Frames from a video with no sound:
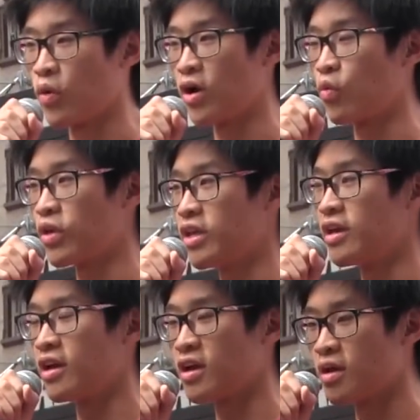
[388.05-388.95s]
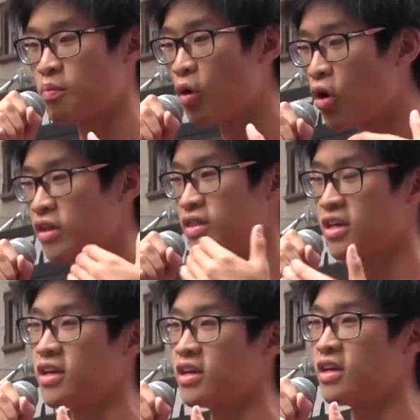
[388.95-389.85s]
where we put
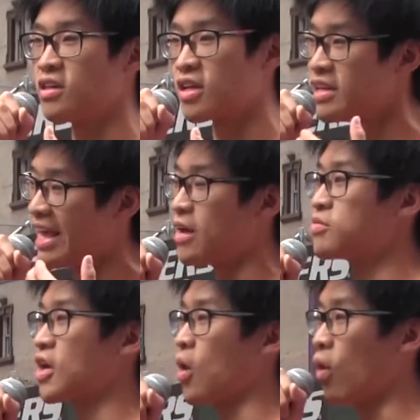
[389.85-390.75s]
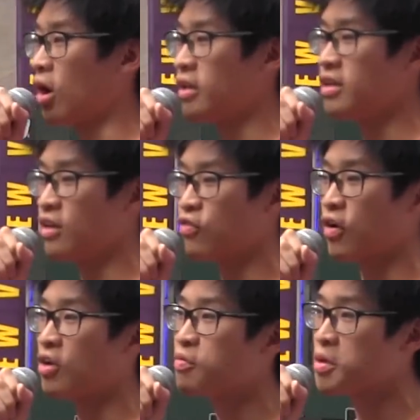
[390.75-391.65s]
the name Taiwan in
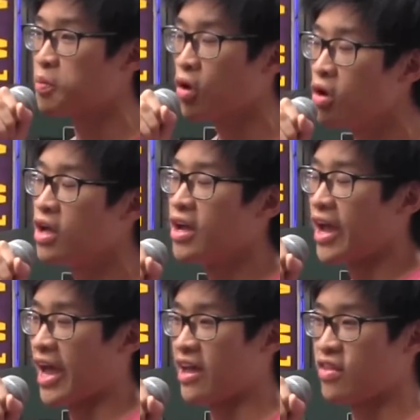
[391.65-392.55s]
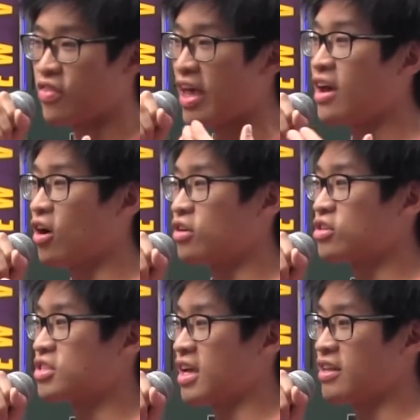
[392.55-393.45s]
front of people and they
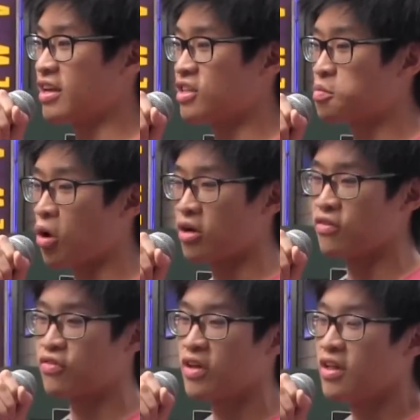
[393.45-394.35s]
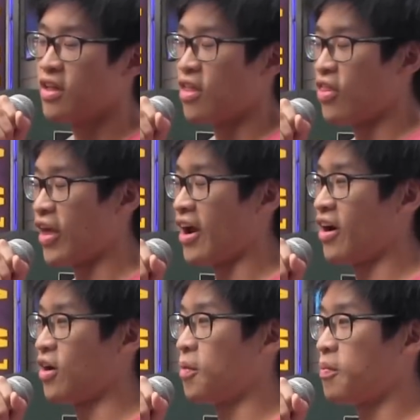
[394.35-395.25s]
understand that it's part of
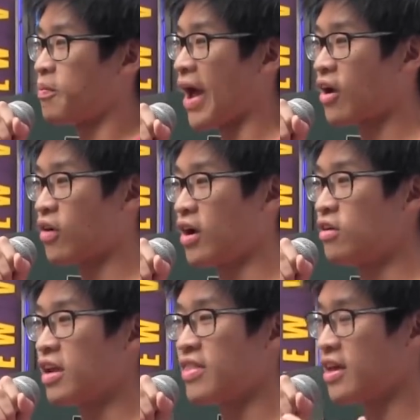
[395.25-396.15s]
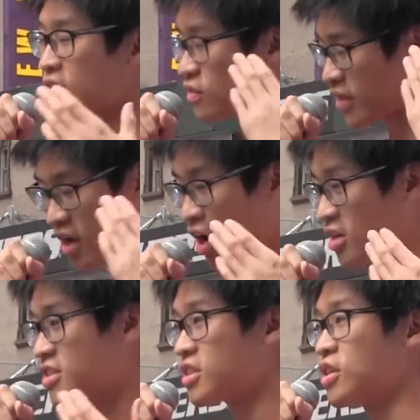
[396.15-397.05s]
their background and they
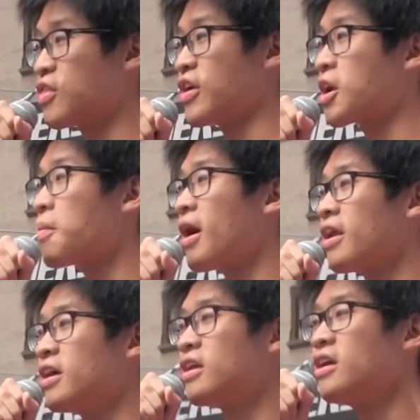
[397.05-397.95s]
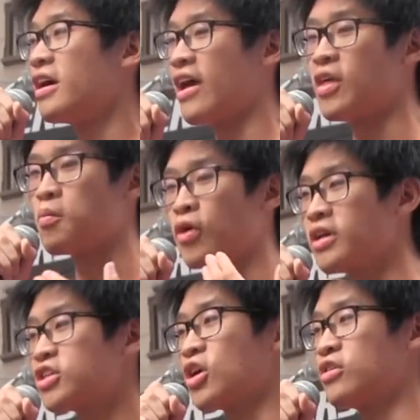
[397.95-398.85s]
constantly think about it and they bring
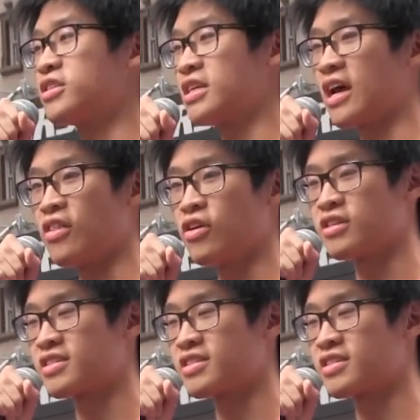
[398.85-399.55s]
each other together.